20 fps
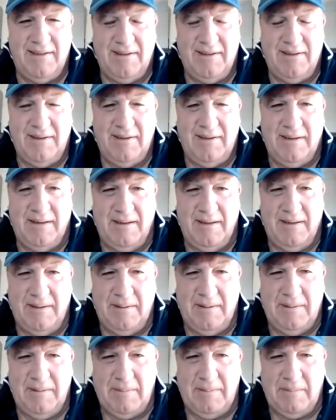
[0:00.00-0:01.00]

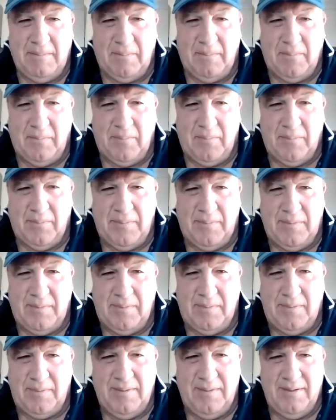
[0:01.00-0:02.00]

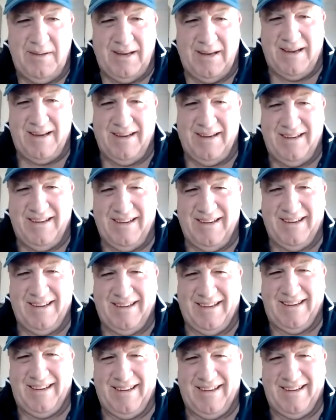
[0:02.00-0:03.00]

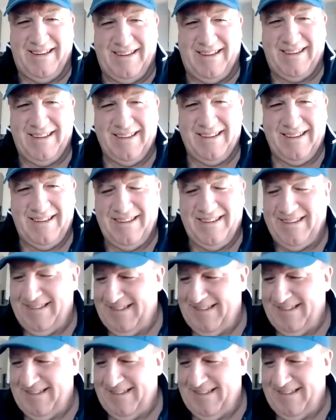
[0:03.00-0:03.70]
(not speaking)